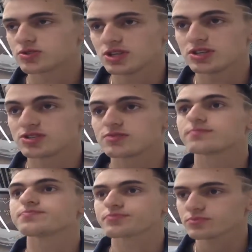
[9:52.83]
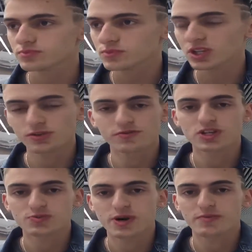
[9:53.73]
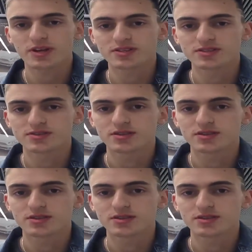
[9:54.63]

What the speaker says: 2 years, you've experimented.